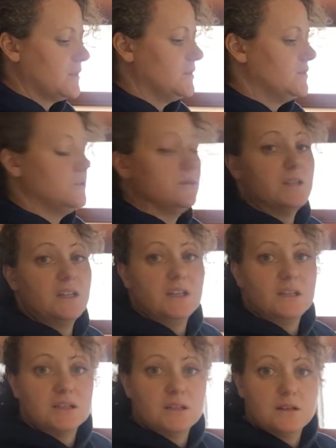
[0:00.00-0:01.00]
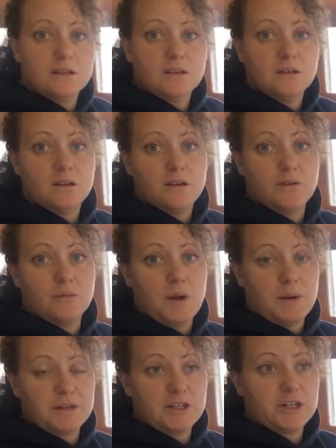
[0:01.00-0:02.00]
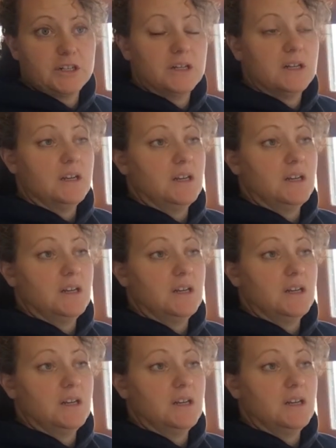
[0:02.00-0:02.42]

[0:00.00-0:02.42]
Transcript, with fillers: You do need a thermometer.